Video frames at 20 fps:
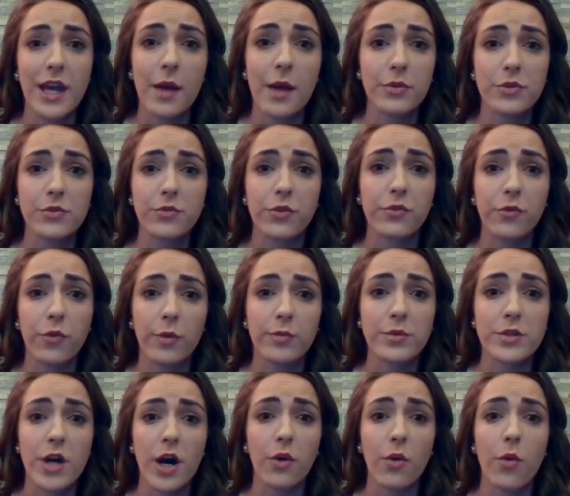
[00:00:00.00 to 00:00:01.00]

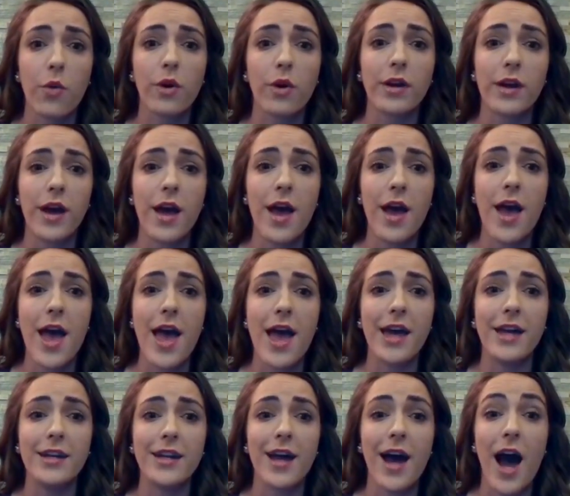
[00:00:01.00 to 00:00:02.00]
campusreform.org.
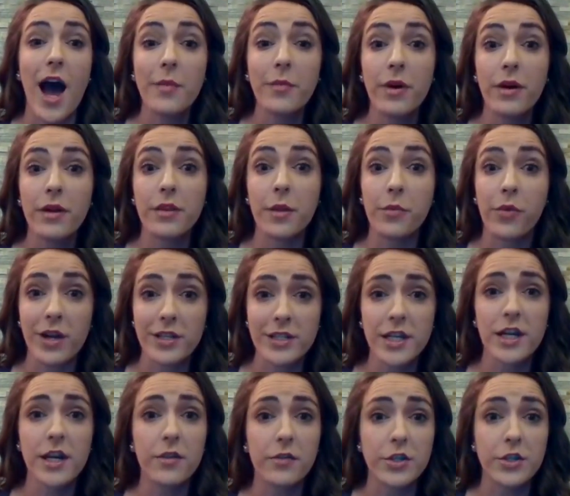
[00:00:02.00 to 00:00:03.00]
And I'm the
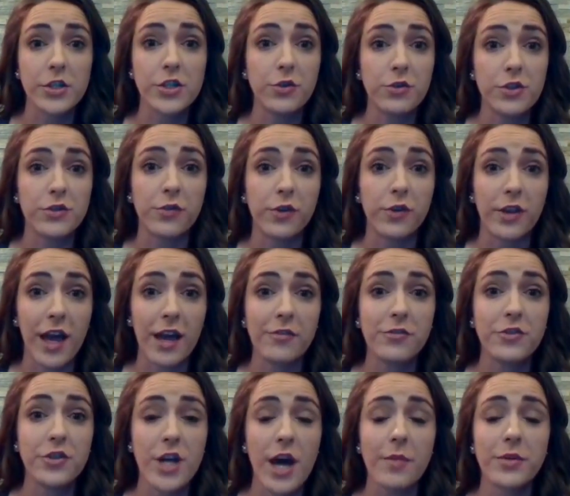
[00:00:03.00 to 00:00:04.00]
president of a Students for
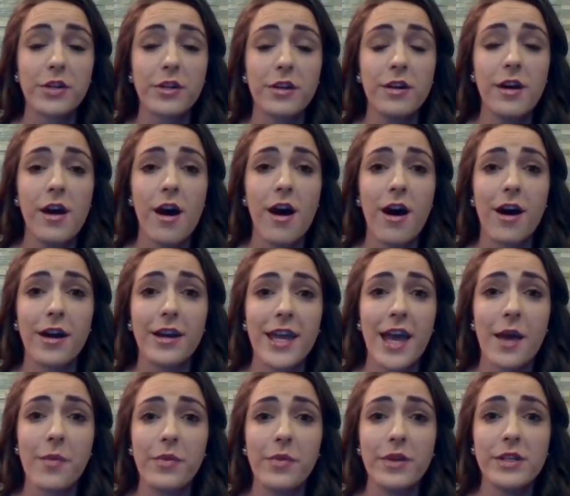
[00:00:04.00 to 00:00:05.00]
Life chapter
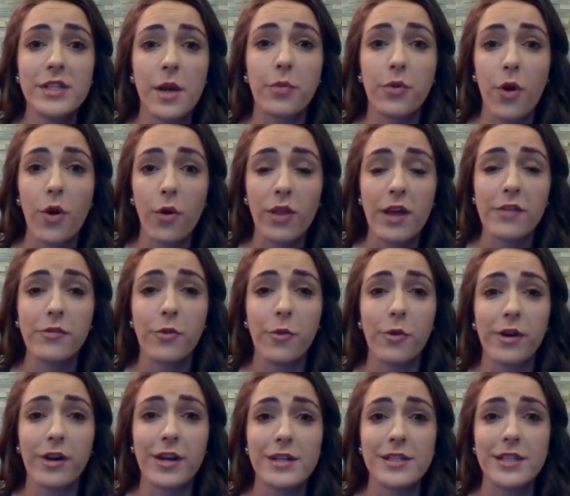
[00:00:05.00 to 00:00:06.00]
on campus, a pro life
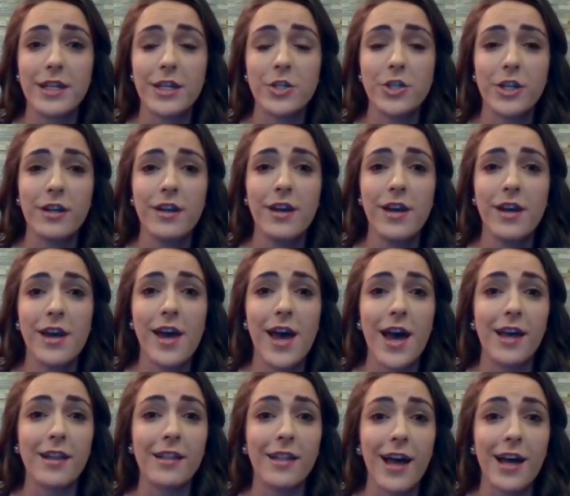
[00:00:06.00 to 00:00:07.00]
organization.
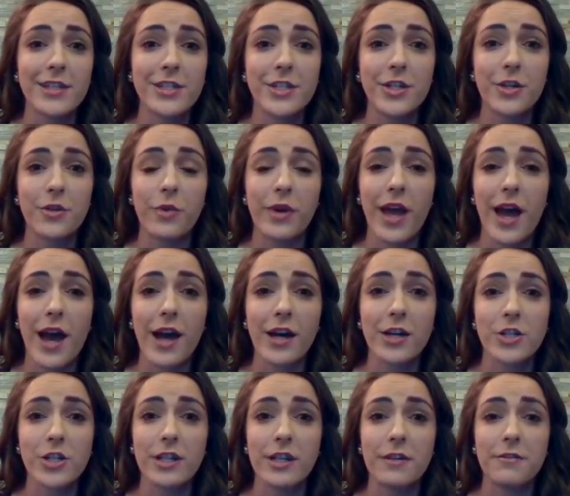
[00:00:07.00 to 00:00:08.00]
And last year, we
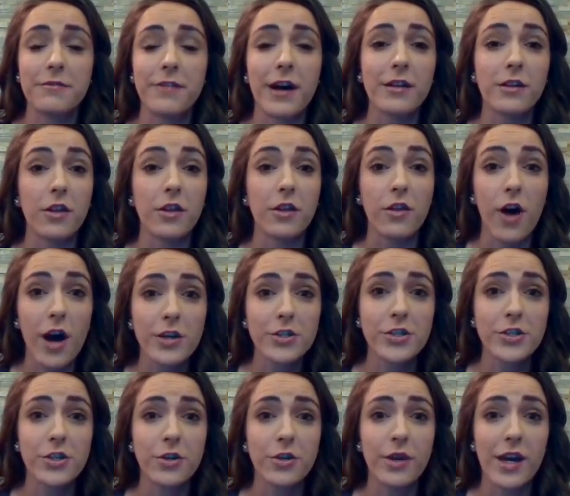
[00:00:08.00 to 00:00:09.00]
actually filed a
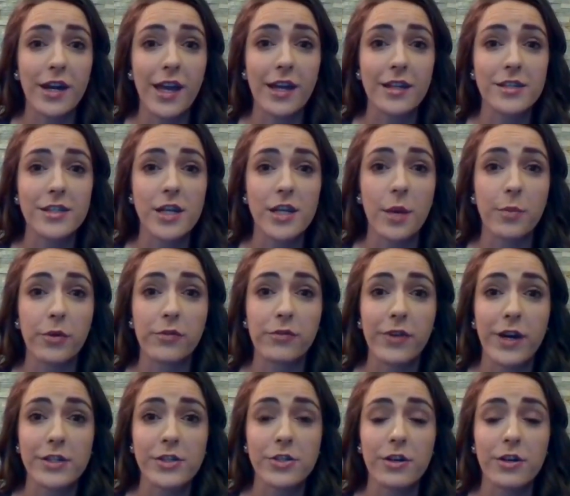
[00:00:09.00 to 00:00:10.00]
lawsuit against a
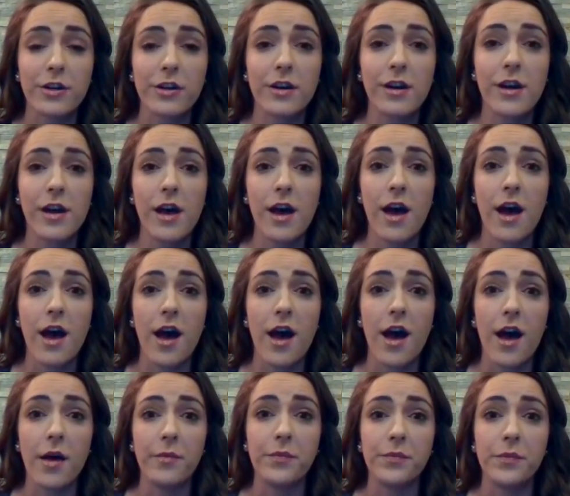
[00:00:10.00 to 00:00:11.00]
professor
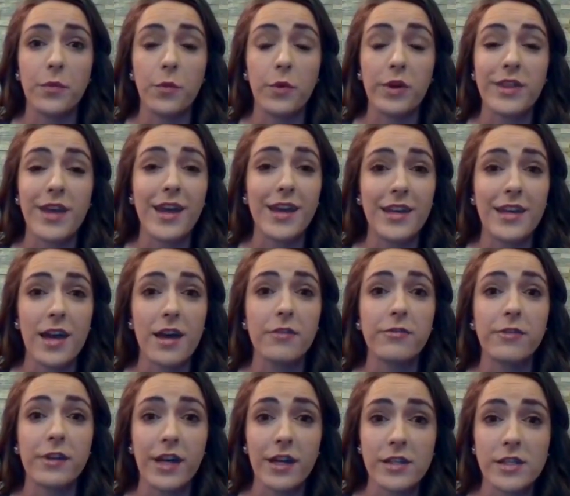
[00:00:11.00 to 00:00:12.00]
um, with
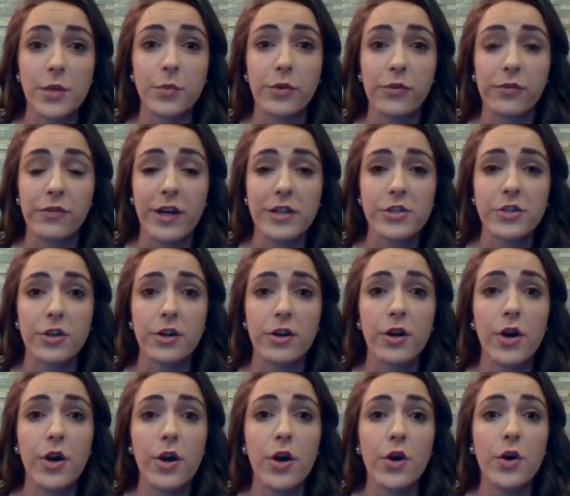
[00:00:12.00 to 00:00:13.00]
ADF against a professor